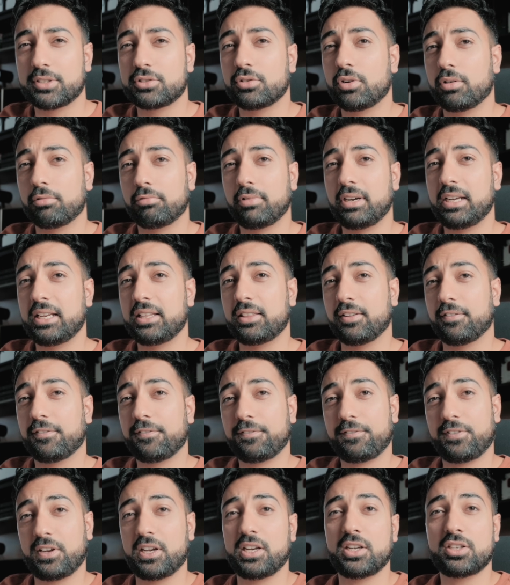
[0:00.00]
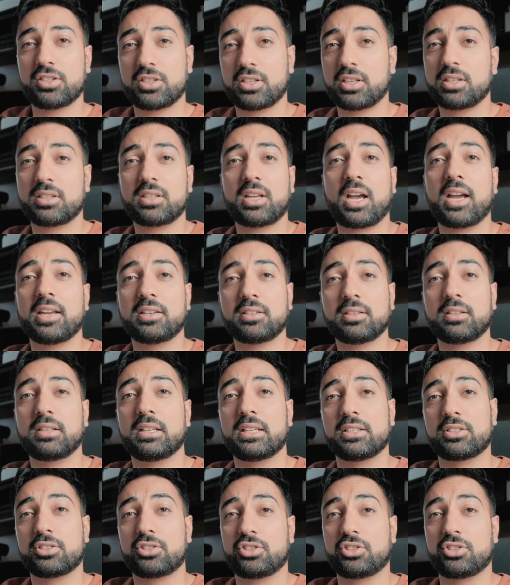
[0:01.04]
it's not really the finished title, it's